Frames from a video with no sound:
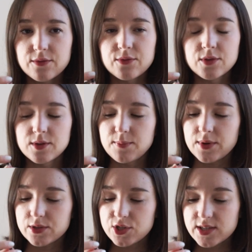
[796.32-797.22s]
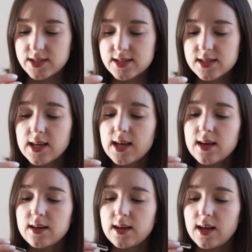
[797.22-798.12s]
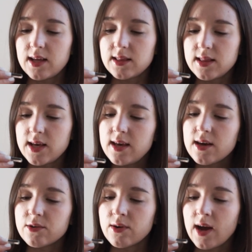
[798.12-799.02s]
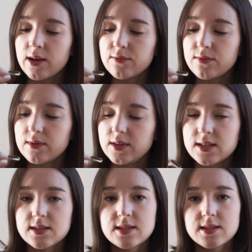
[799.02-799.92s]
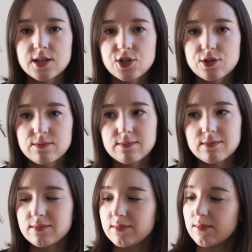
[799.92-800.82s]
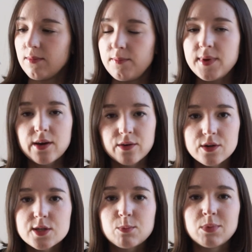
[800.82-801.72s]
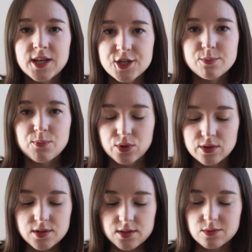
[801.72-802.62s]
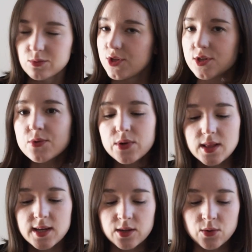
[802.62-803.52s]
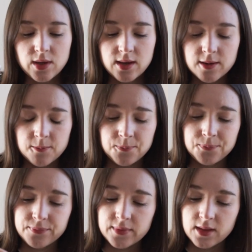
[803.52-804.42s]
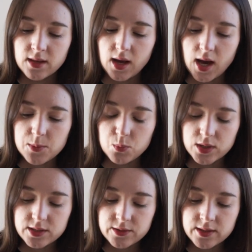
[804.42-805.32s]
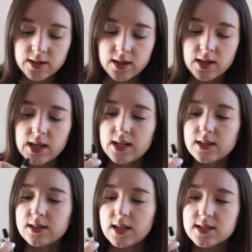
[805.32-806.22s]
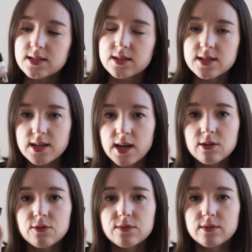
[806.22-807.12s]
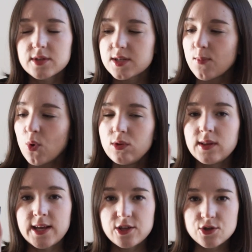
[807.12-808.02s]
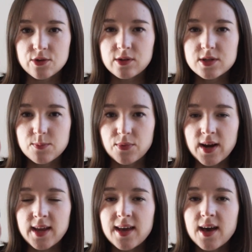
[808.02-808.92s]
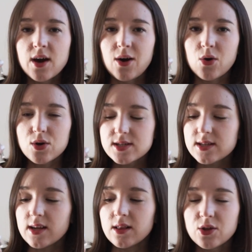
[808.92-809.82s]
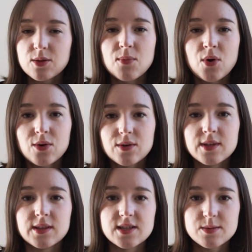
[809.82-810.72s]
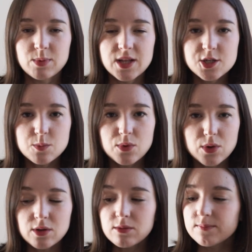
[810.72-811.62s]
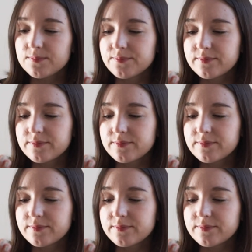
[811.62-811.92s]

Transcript: for the purchase and they arrive in such micro splash bottles, which is really annoying. I'm wondering, does this kind of small natural spray cost a lot more than the splash bottle?